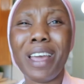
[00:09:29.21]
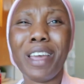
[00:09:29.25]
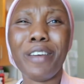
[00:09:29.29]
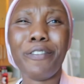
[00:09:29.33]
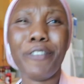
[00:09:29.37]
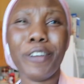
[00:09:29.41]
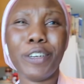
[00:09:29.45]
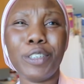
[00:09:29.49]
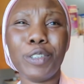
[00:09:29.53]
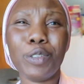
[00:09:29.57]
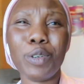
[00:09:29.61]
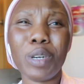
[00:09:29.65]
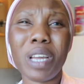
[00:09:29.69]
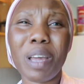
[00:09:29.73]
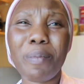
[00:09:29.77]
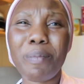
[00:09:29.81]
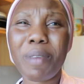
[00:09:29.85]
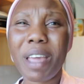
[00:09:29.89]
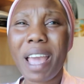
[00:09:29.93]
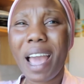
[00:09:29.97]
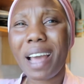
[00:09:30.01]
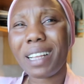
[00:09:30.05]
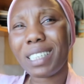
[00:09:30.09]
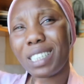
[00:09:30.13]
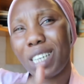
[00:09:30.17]
If you do, give
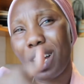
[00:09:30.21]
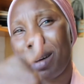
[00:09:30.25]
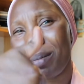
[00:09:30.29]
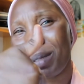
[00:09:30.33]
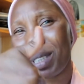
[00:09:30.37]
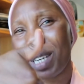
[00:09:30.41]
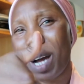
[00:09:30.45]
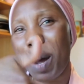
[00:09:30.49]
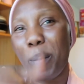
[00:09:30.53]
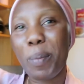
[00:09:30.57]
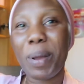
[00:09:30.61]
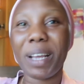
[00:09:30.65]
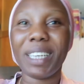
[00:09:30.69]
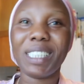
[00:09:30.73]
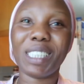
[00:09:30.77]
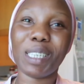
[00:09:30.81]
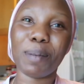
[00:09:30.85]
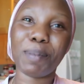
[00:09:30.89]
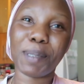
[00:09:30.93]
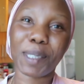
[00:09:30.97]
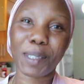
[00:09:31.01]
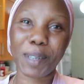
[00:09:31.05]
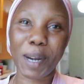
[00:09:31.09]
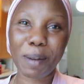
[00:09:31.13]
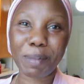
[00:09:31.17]
me a thumbs up and
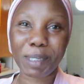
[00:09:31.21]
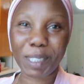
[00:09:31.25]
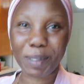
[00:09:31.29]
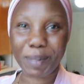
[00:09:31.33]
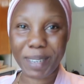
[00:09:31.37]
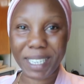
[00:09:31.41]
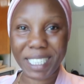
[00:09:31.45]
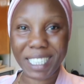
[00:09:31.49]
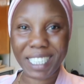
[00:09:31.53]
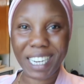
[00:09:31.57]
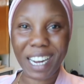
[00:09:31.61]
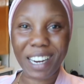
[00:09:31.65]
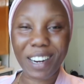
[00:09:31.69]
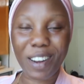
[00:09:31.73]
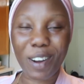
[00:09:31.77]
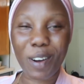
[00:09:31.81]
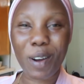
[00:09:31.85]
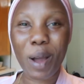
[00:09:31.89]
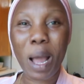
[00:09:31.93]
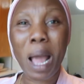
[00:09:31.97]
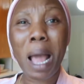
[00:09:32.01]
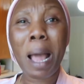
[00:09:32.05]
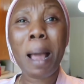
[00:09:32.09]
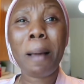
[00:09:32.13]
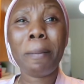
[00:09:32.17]
subscribe to my
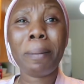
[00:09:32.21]
channel.